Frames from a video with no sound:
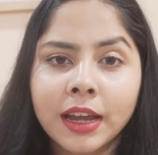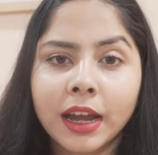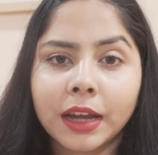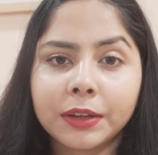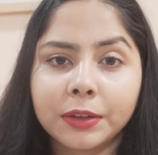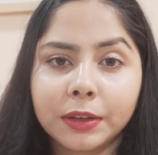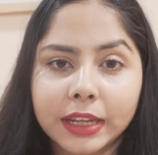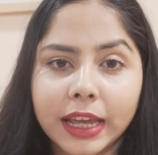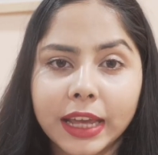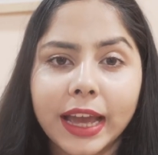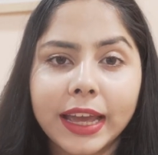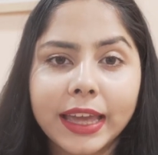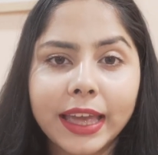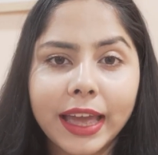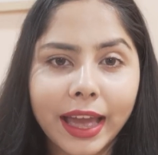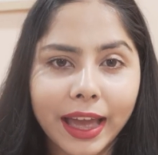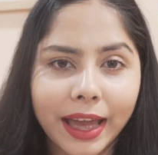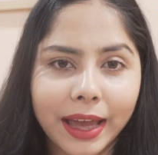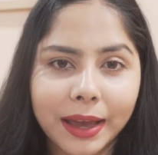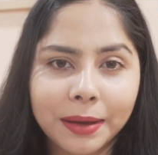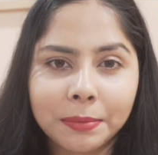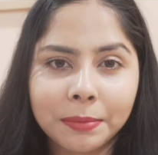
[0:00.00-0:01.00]
And today I
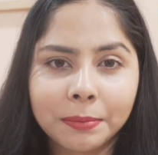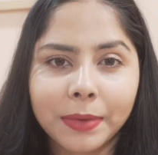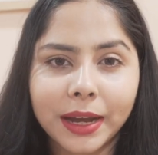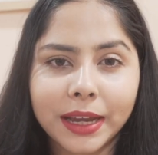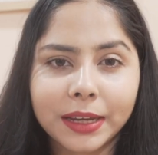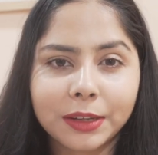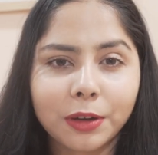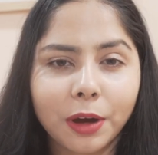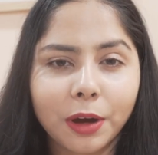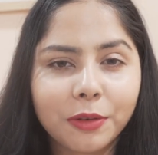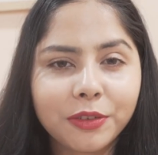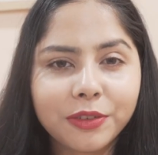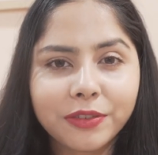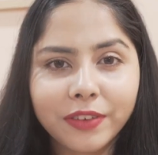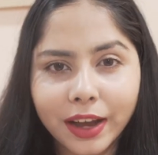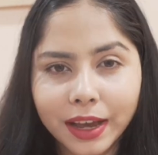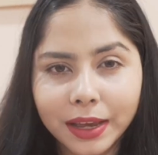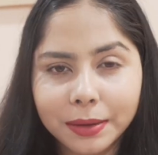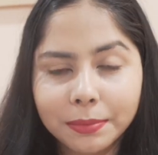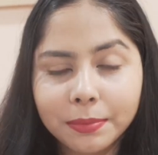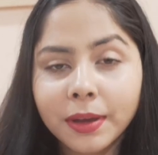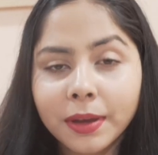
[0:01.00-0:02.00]
have my top
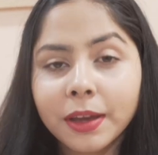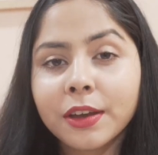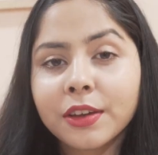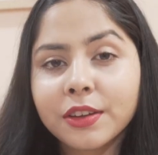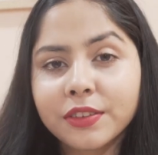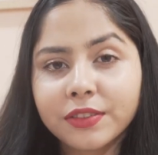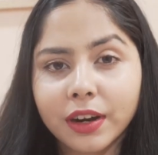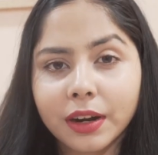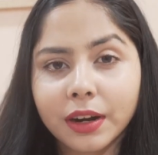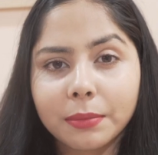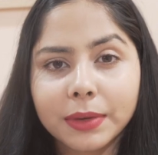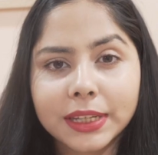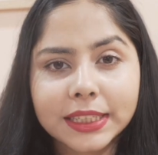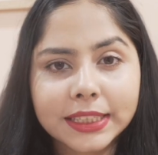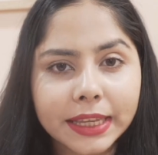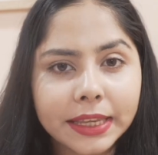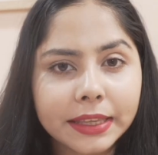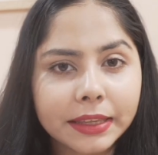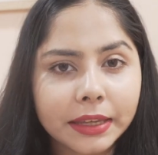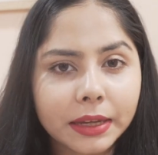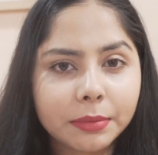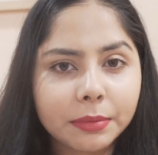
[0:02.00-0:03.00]
5 Pharma
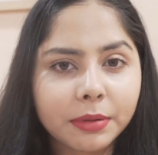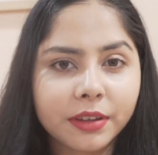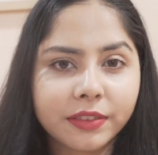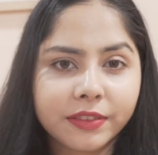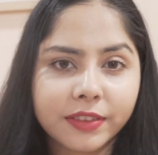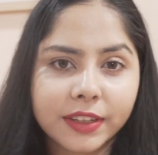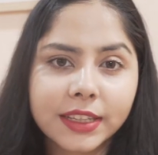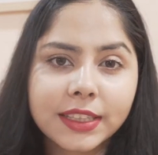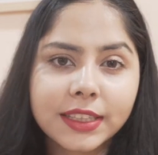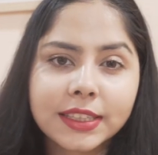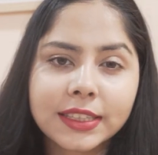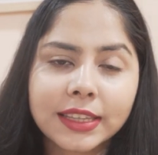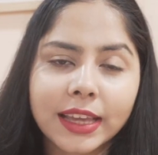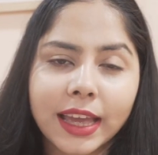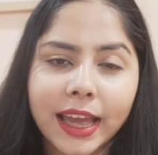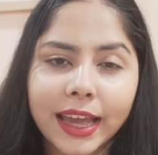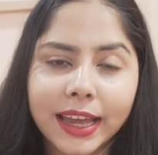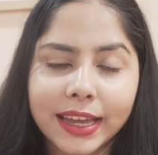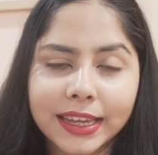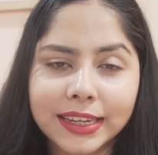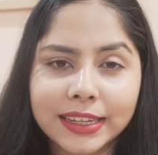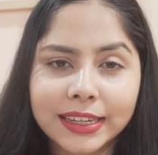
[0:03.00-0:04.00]
skincare favorites.
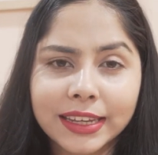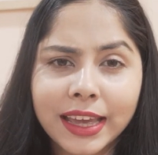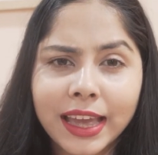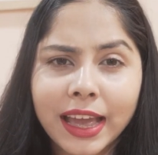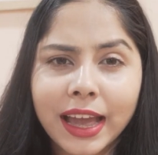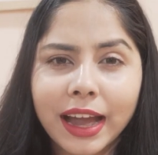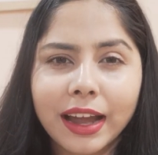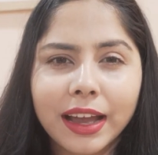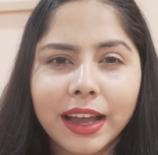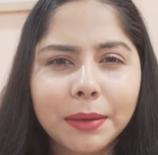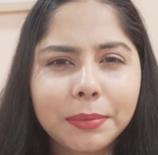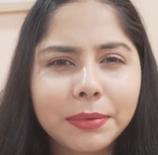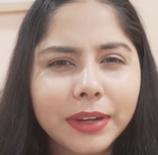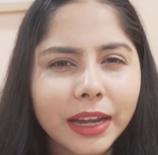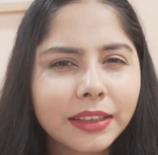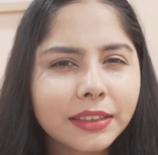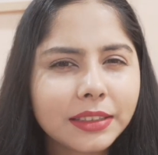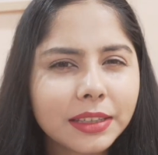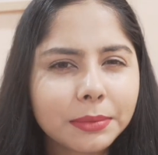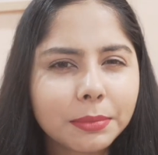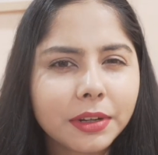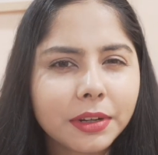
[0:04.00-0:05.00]
And I have
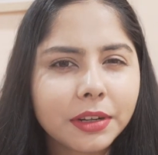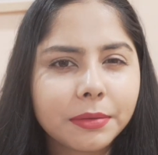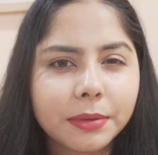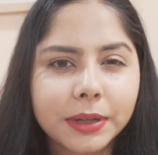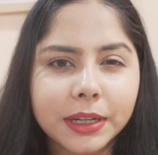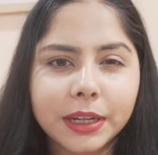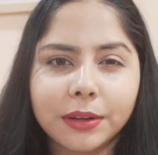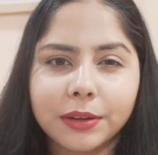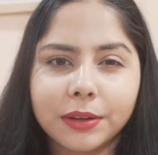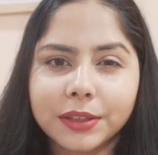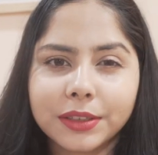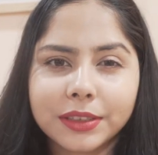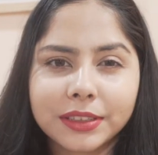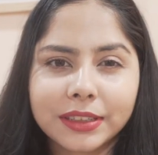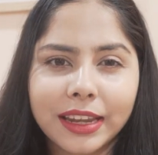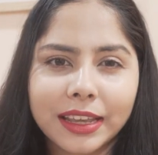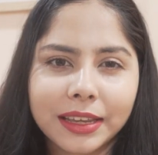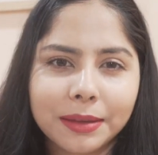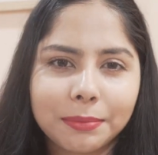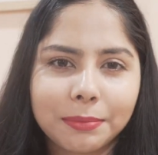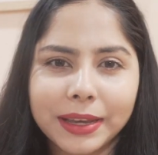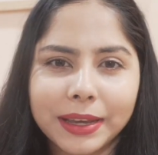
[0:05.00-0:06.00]
done similar videos,
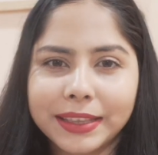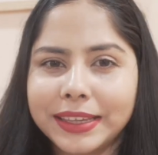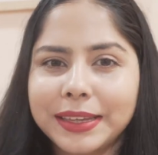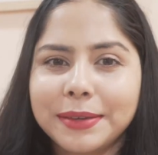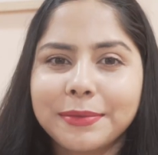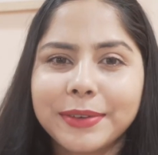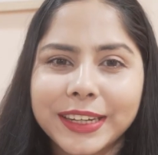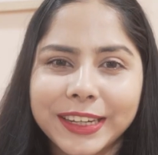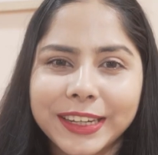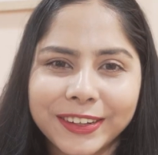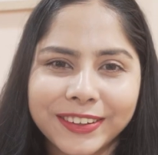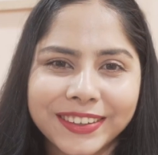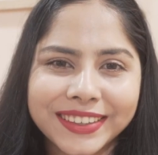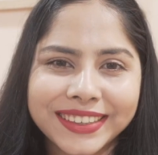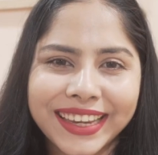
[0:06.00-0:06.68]
like many videos